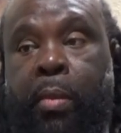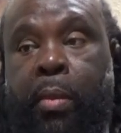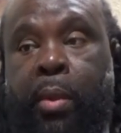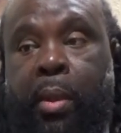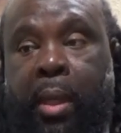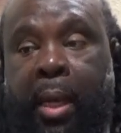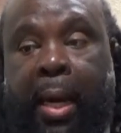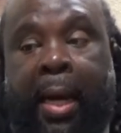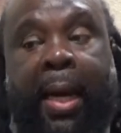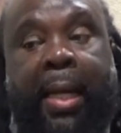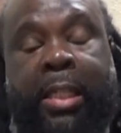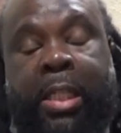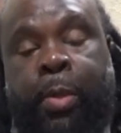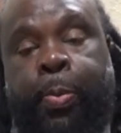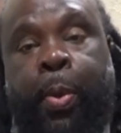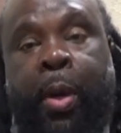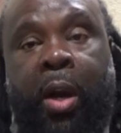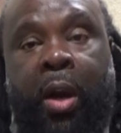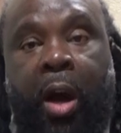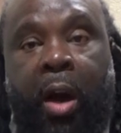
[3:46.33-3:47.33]
and I got this
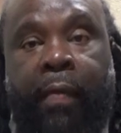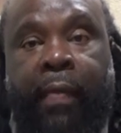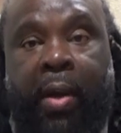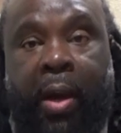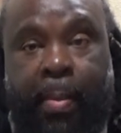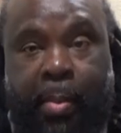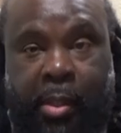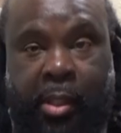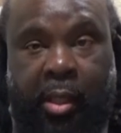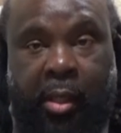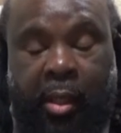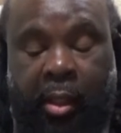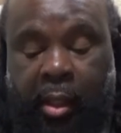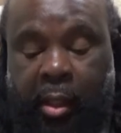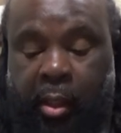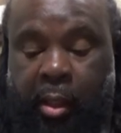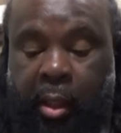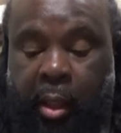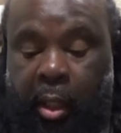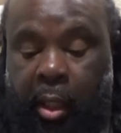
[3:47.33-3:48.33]
speaker off Amazon,
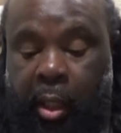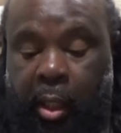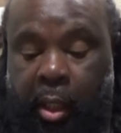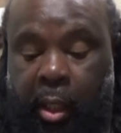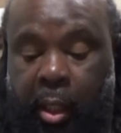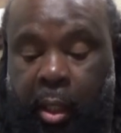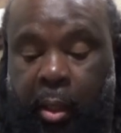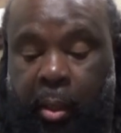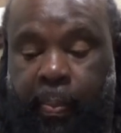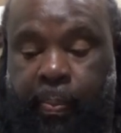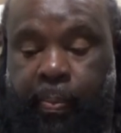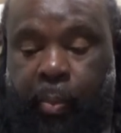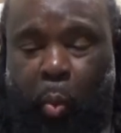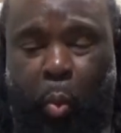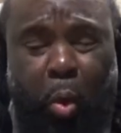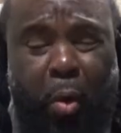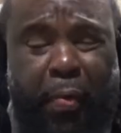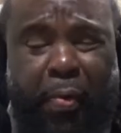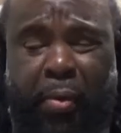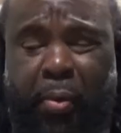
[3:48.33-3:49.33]
uh,
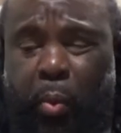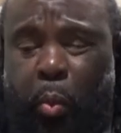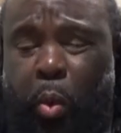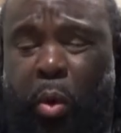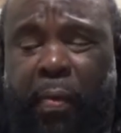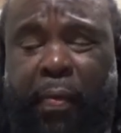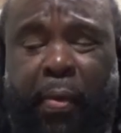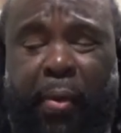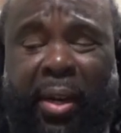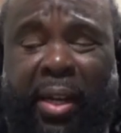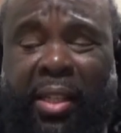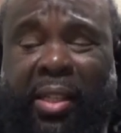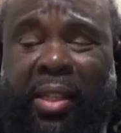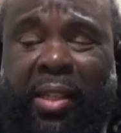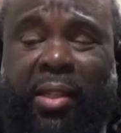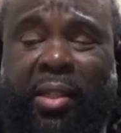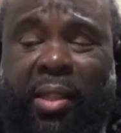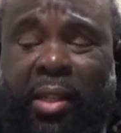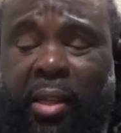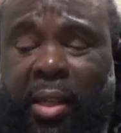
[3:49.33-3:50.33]
Woofer, Woofer E T
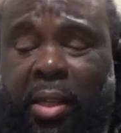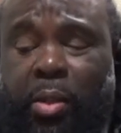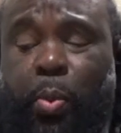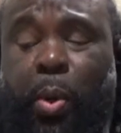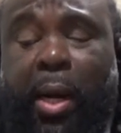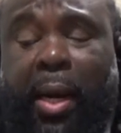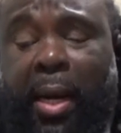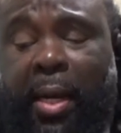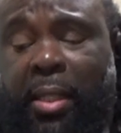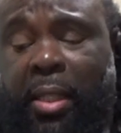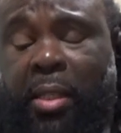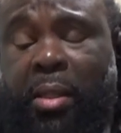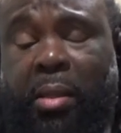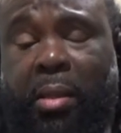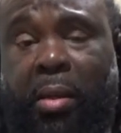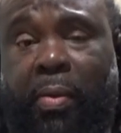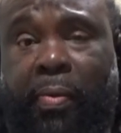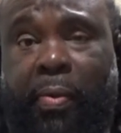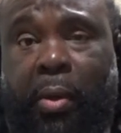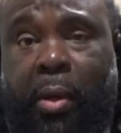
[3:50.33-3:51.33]
C, that's where I got this
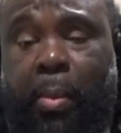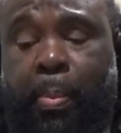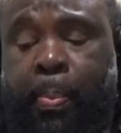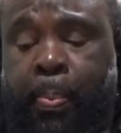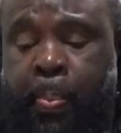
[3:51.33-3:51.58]
sub from,